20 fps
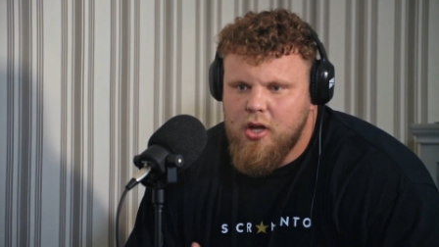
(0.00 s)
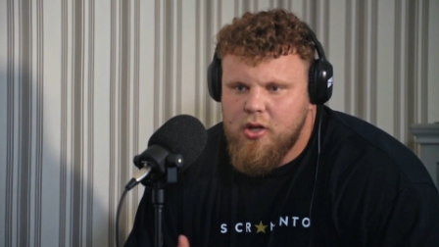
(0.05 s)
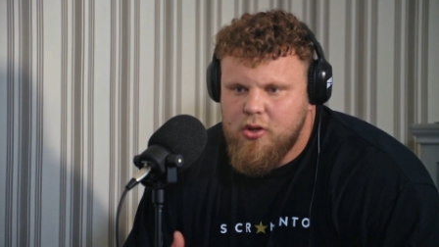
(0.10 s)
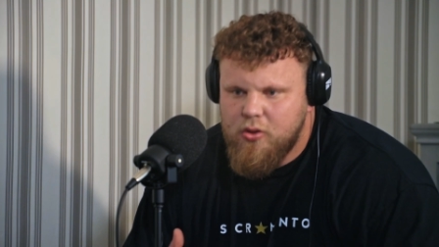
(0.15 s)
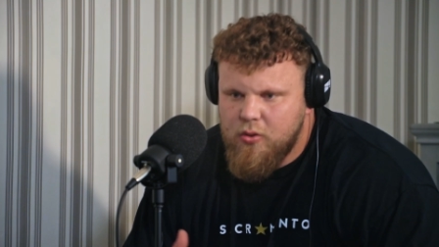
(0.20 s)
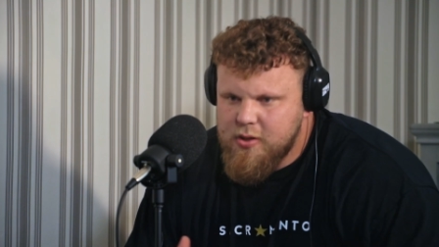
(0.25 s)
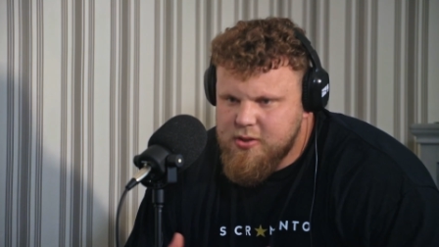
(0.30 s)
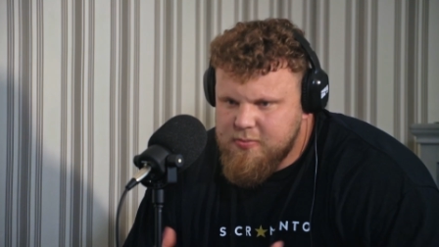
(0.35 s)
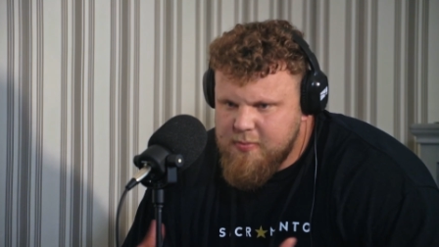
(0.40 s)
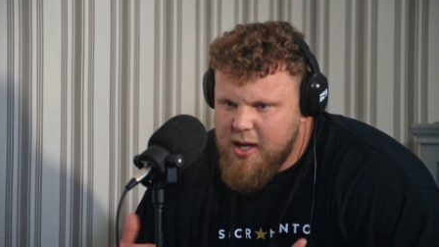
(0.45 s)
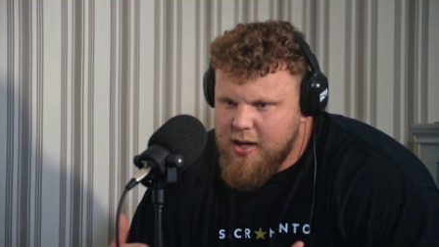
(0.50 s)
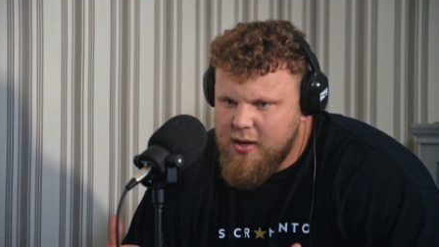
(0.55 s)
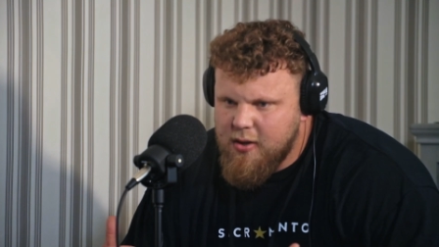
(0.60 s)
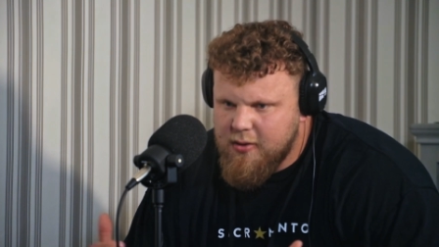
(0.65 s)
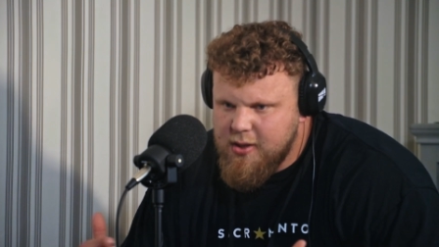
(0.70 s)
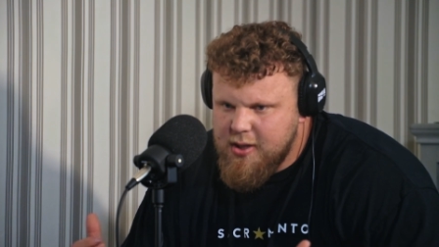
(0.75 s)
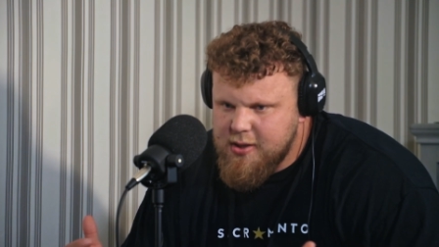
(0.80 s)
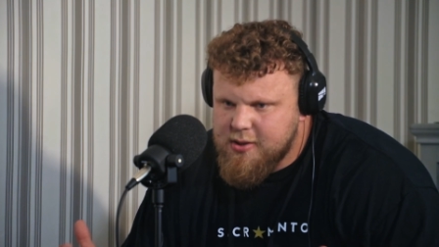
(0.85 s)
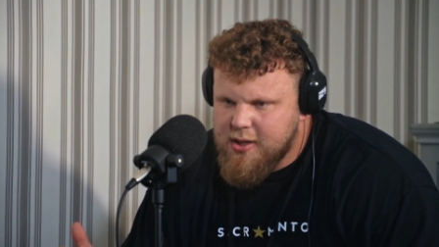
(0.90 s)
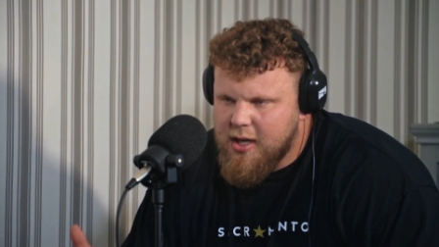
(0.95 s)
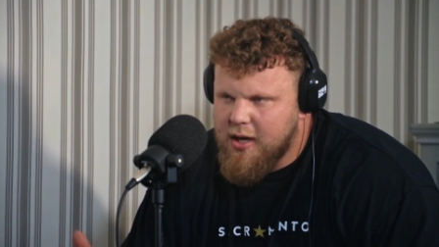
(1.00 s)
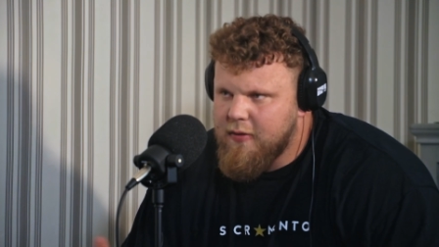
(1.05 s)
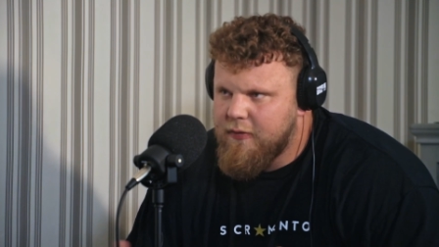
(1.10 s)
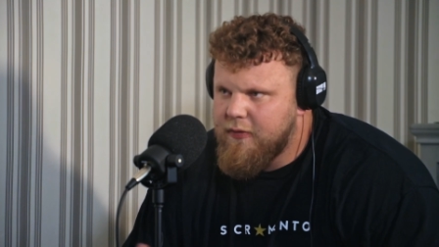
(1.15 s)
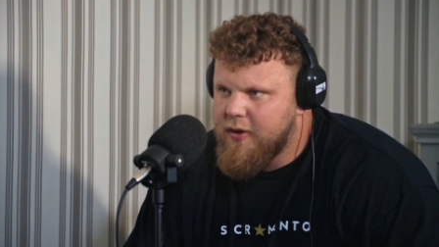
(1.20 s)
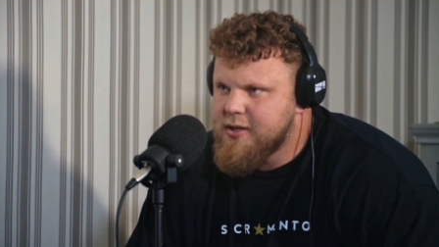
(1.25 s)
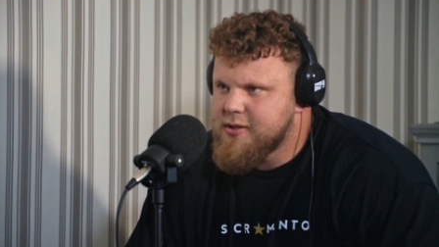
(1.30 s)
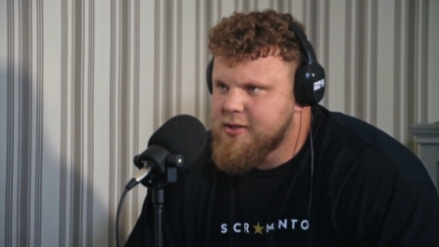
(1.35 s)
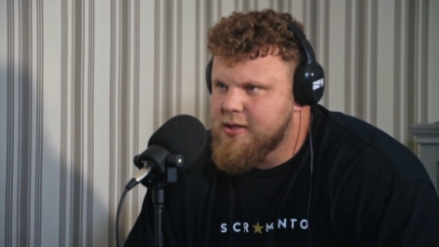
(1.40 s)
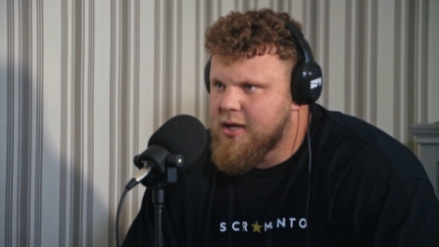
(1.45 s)
do as many of these kind of
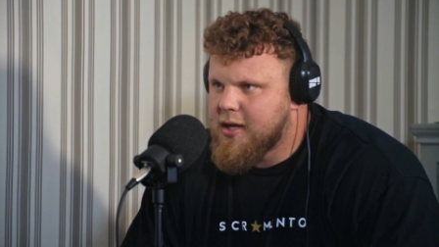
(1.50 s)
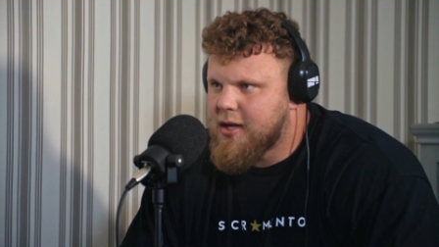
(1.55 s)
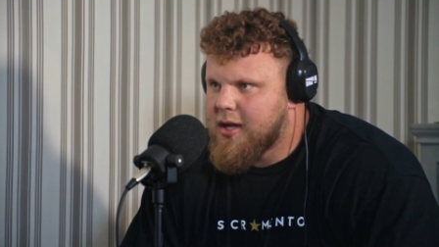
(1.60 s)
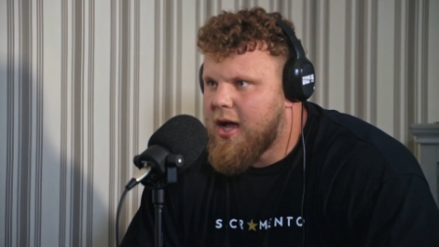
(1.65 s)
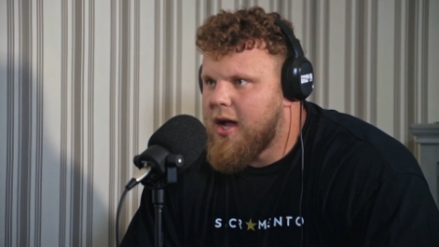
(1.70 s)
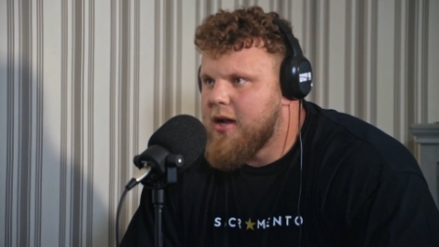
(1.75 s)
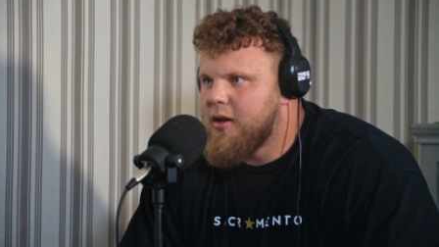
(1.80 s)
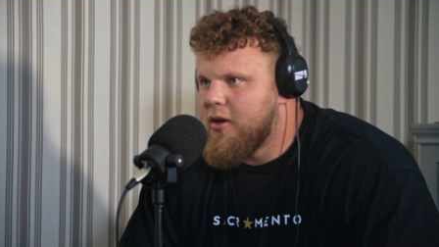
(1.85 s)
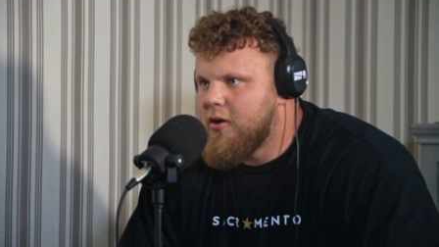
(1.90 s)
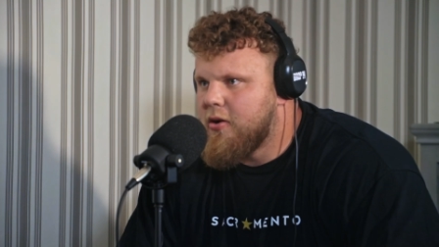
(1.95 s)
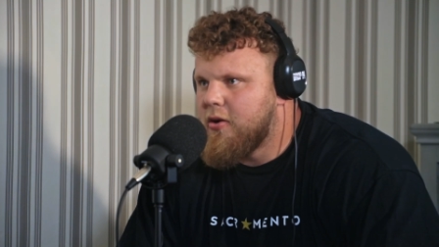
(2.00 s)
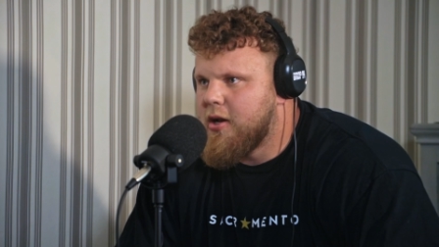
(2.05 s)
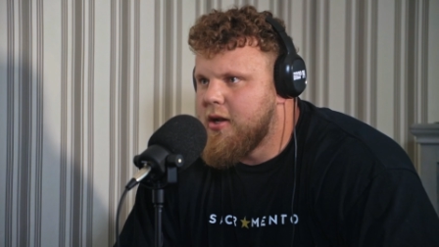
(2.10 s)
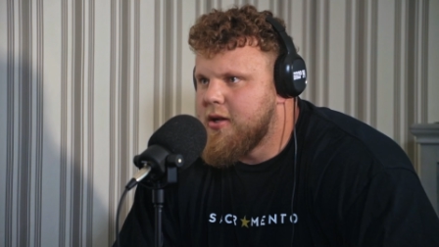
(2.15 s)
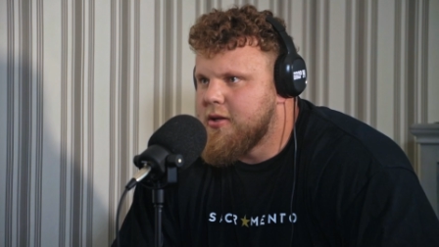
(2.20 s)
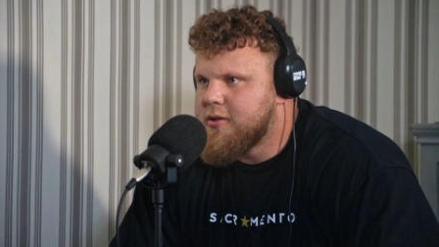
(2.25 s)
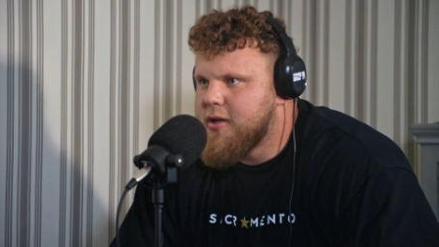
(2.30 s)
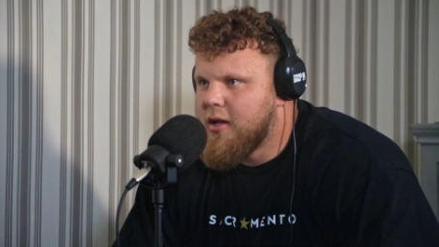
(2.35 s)
things as I can, you know, and